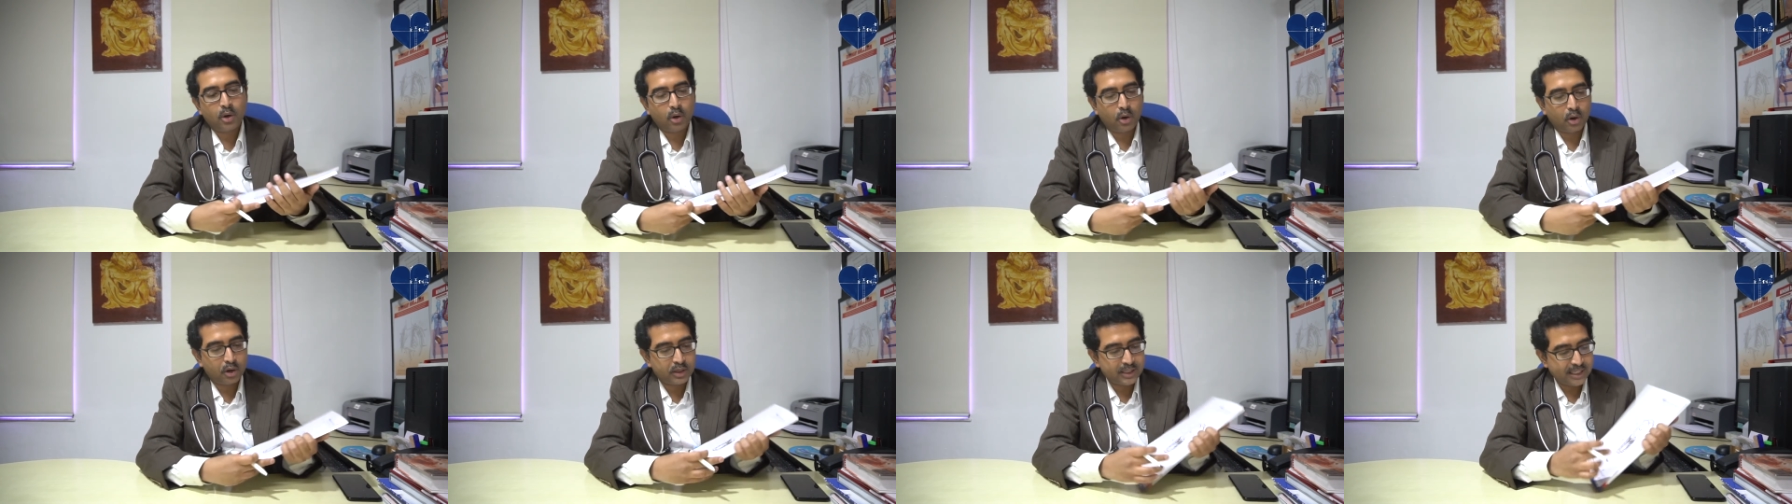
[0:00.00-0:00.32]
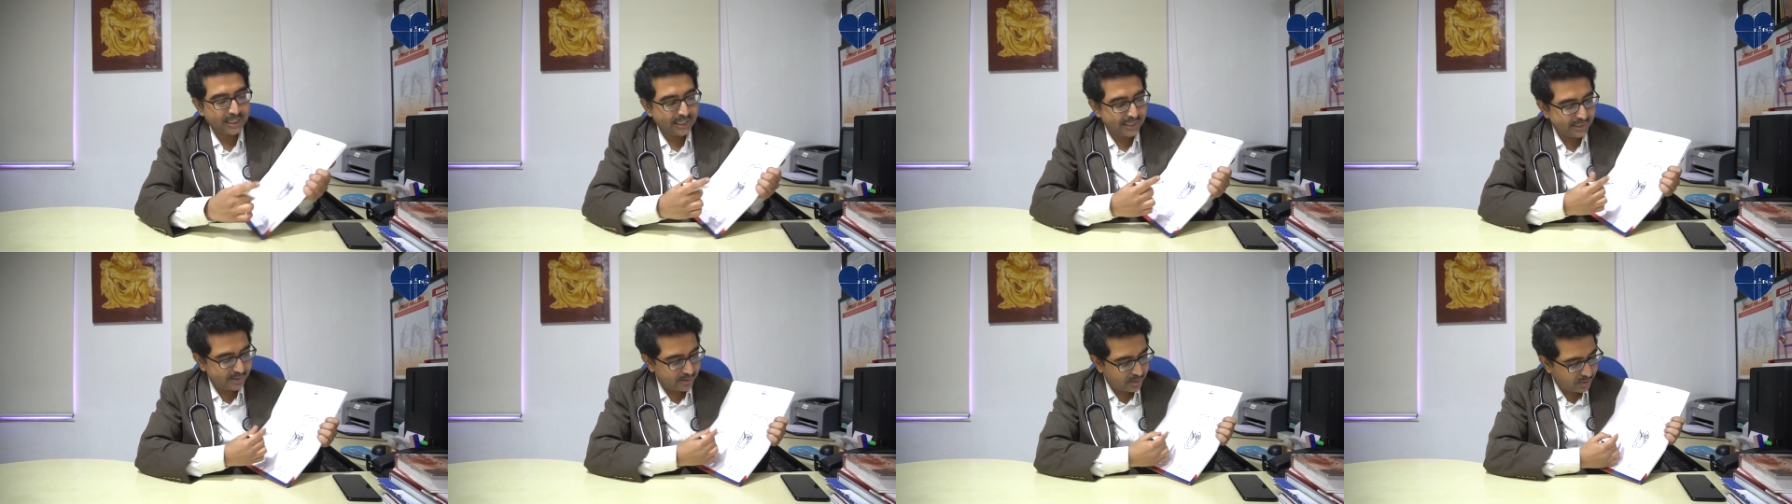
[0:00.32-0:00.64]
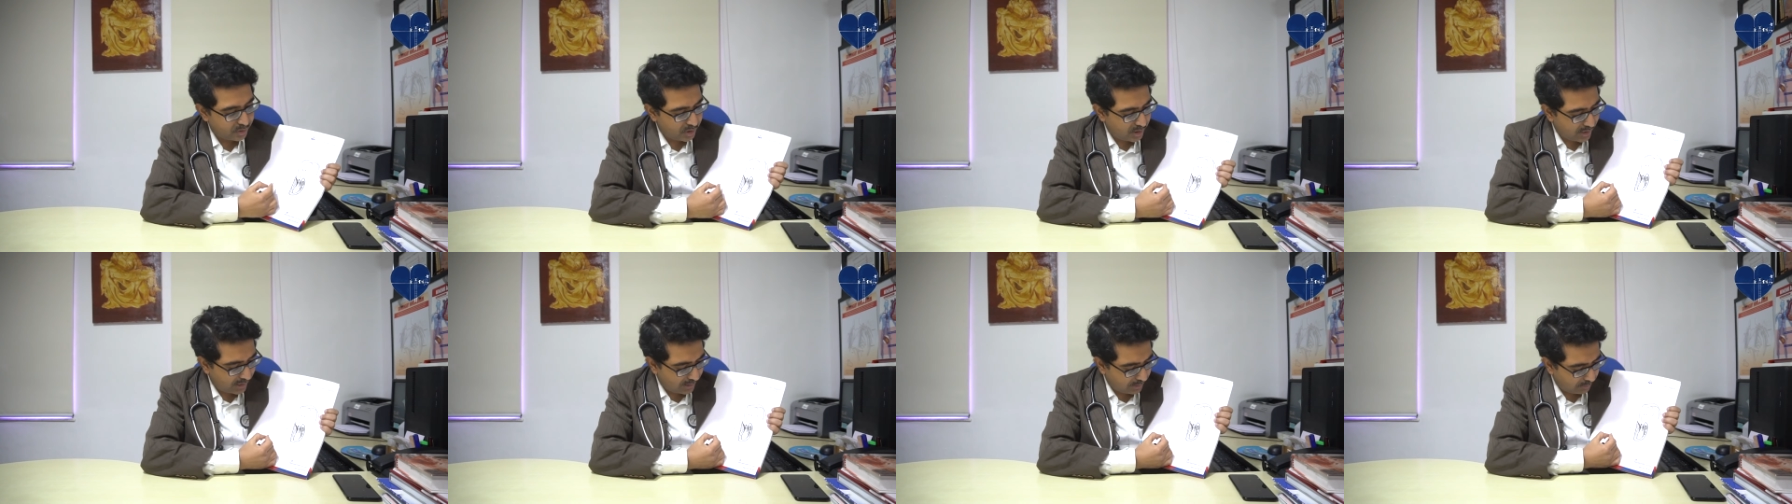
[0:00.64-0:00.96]
or
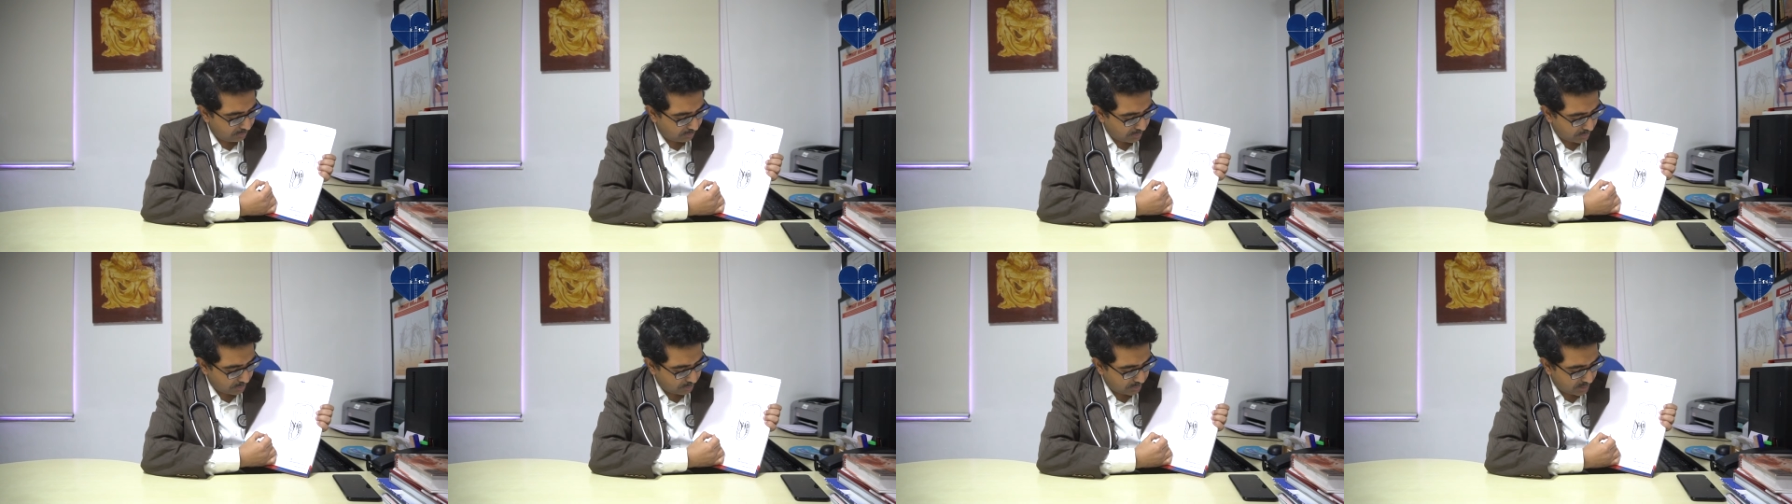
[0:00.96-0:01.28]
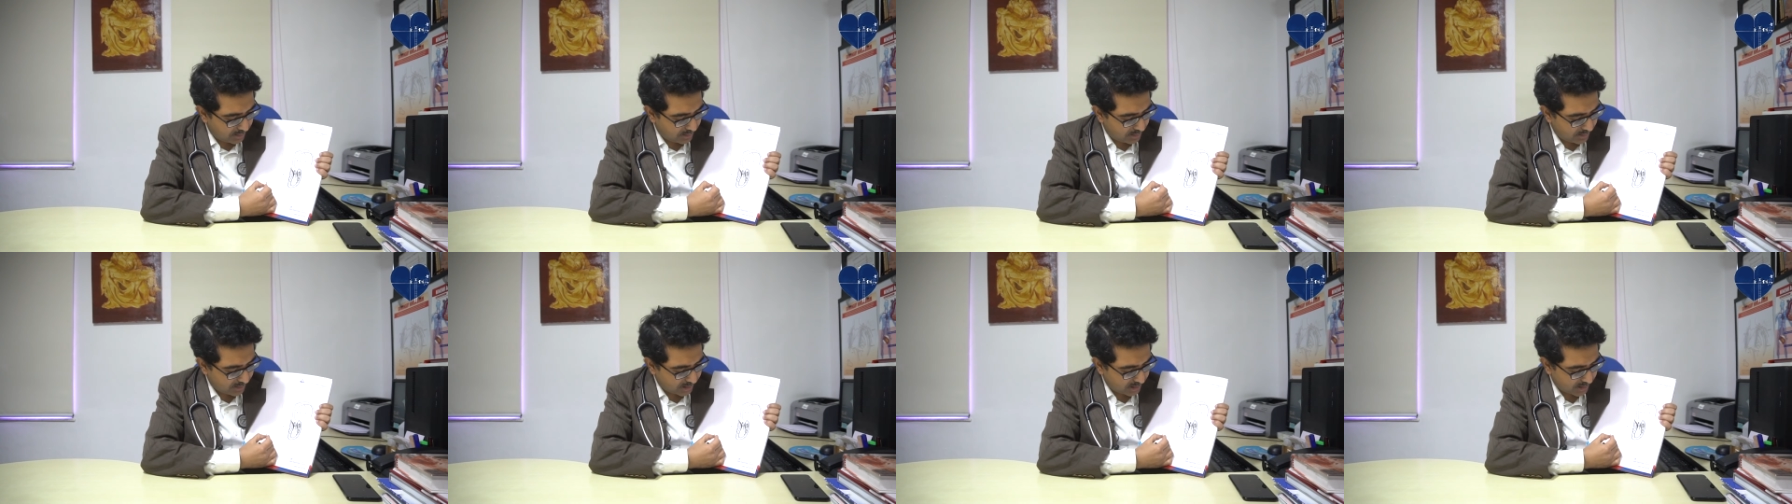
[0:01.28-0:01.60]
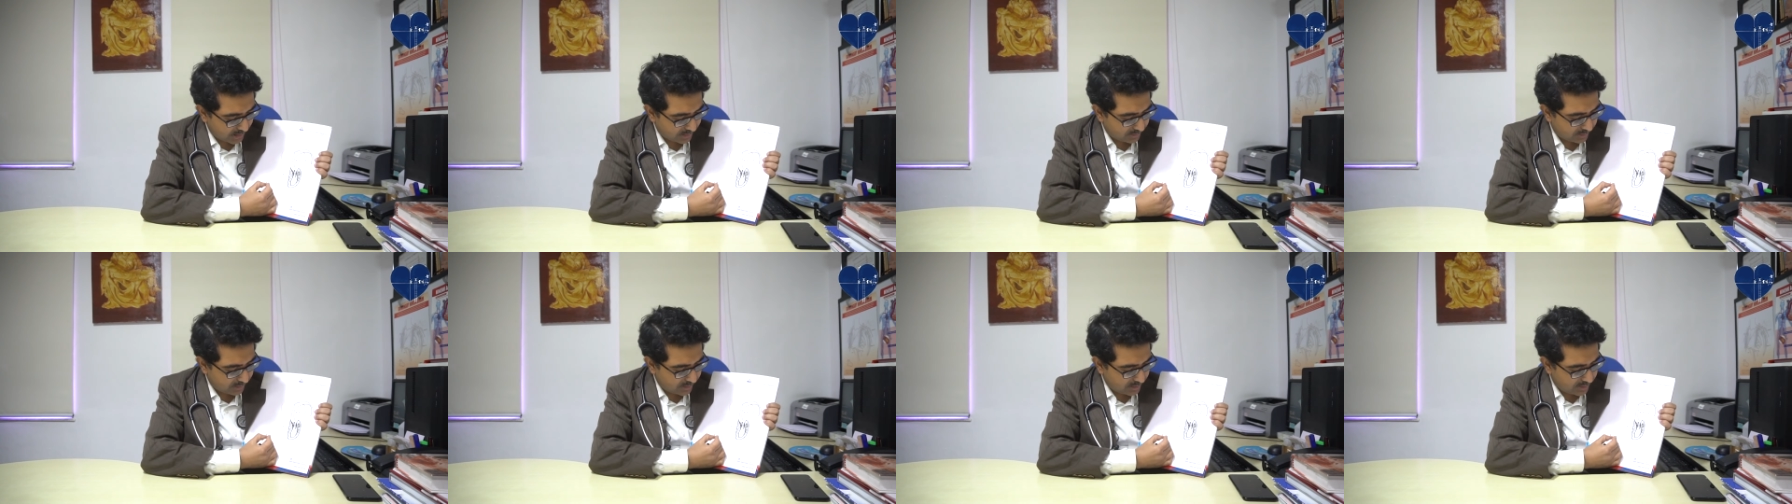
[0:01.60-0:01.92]
atrial
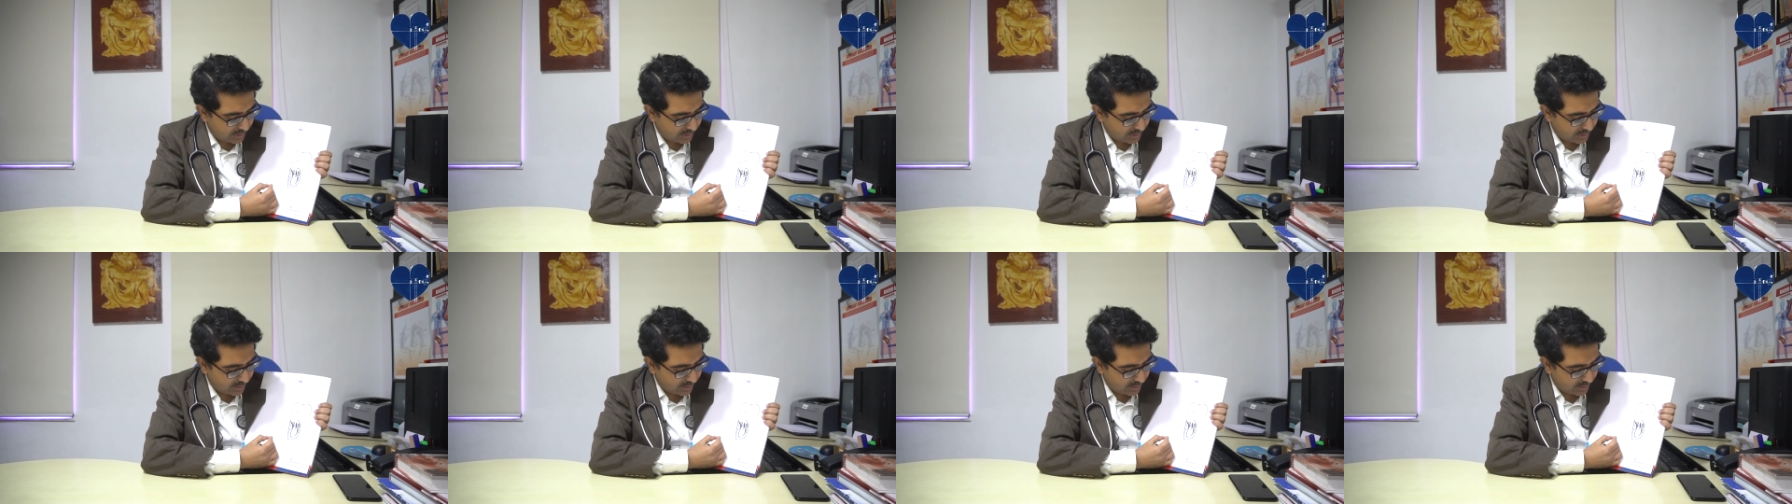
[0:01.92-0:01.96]
fibrillation.